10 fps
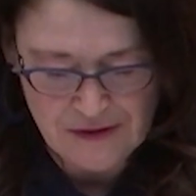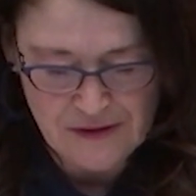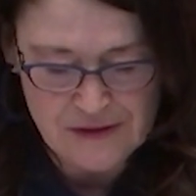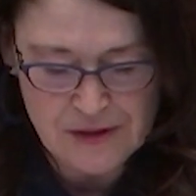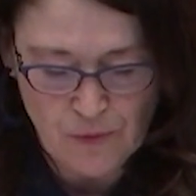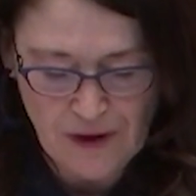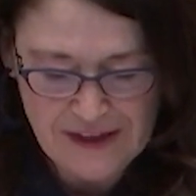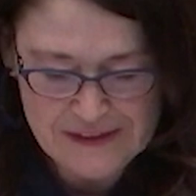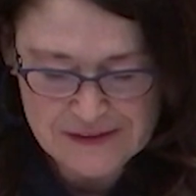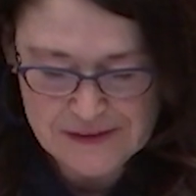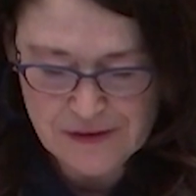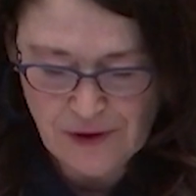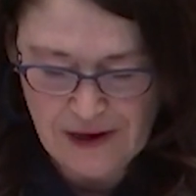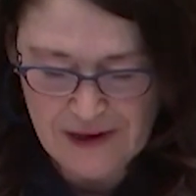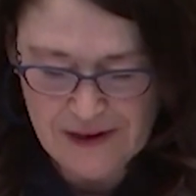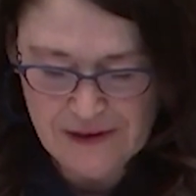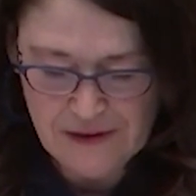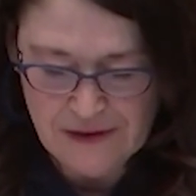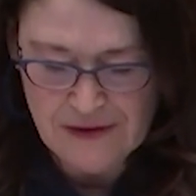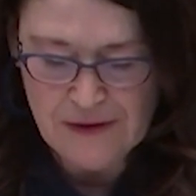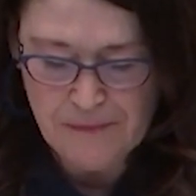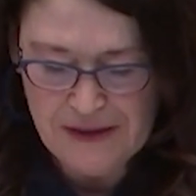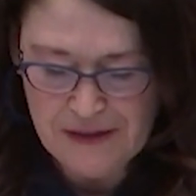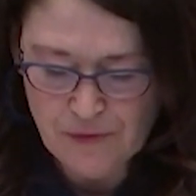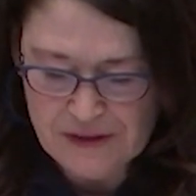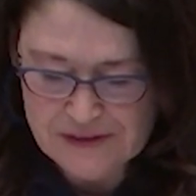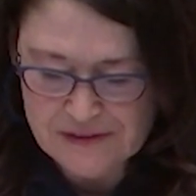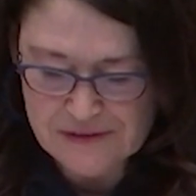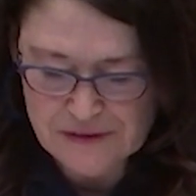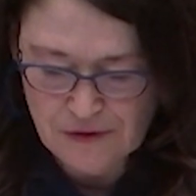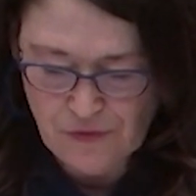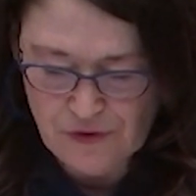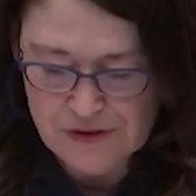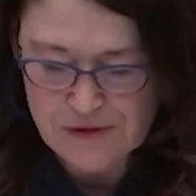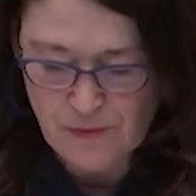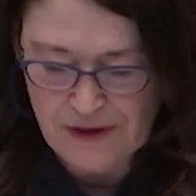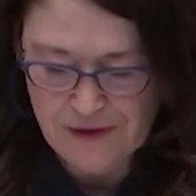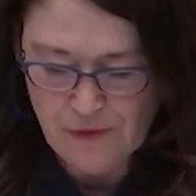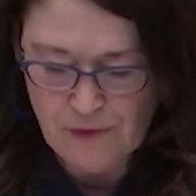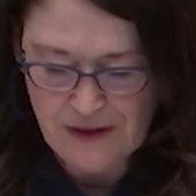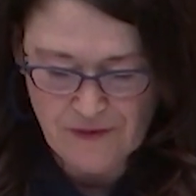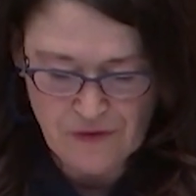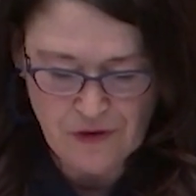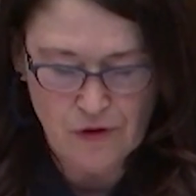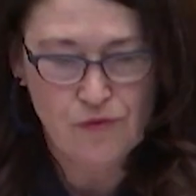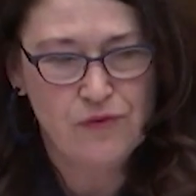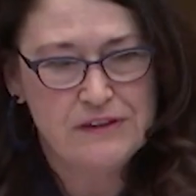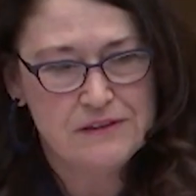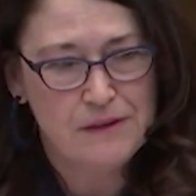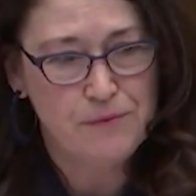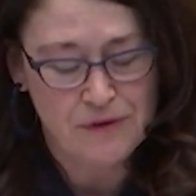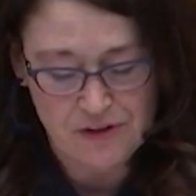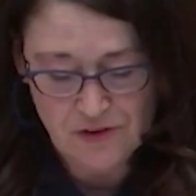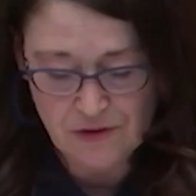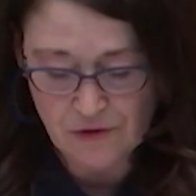So why is it so high? Many reasons. First one, we have no fleet separation or